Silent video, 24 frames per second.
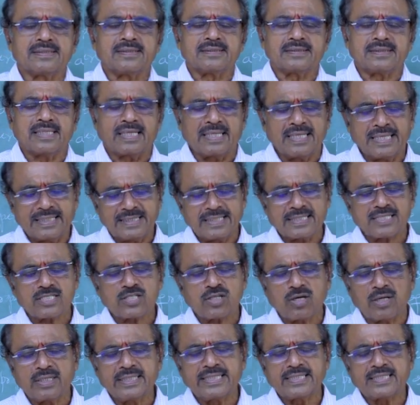the either
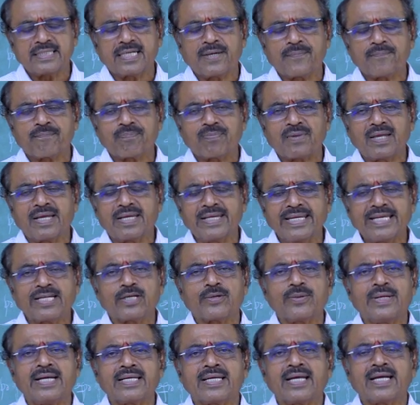solid,
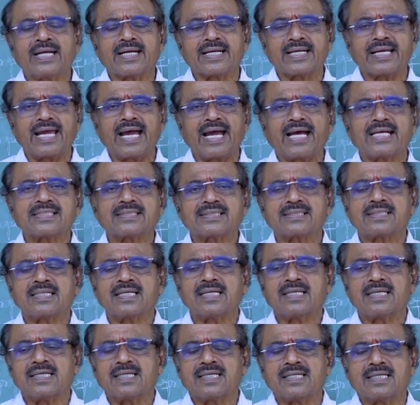liquid, gas,
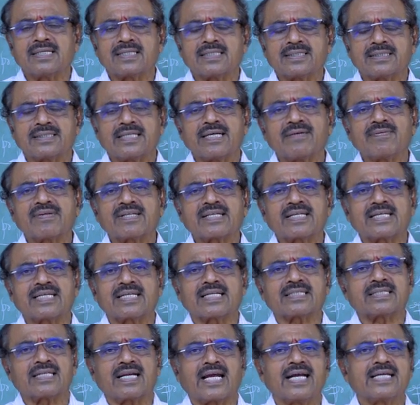they were
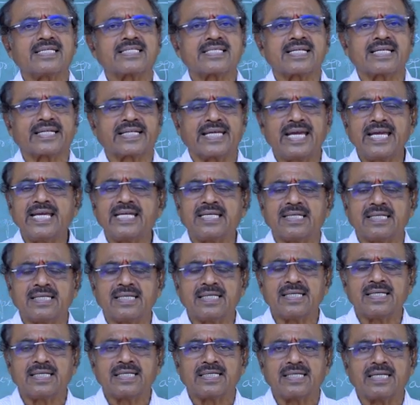characterized
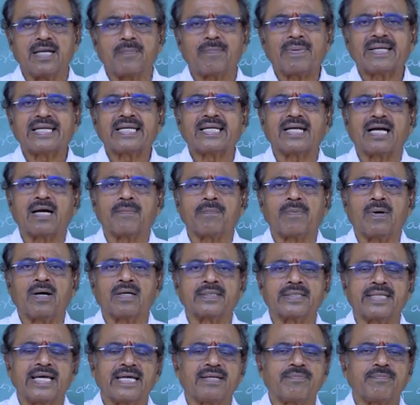again depending
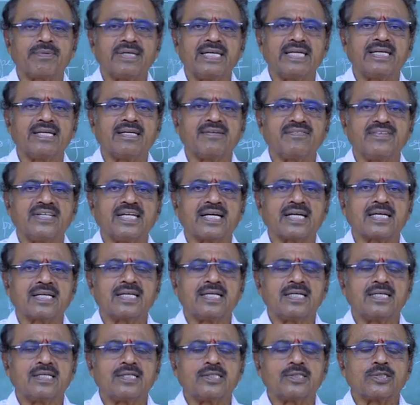upon their
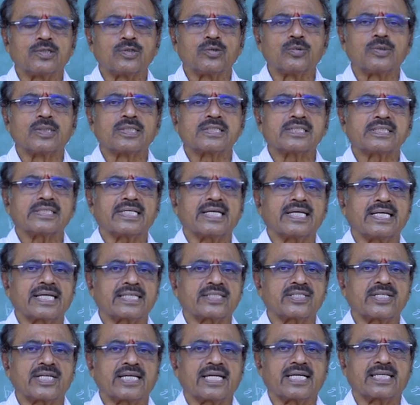behavior towards
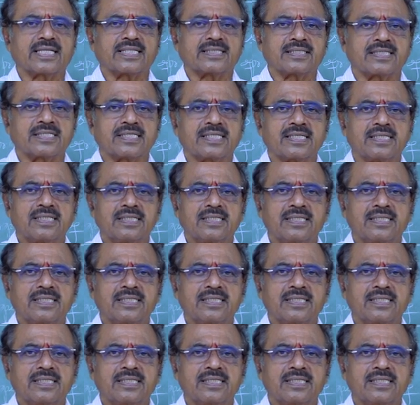electric current.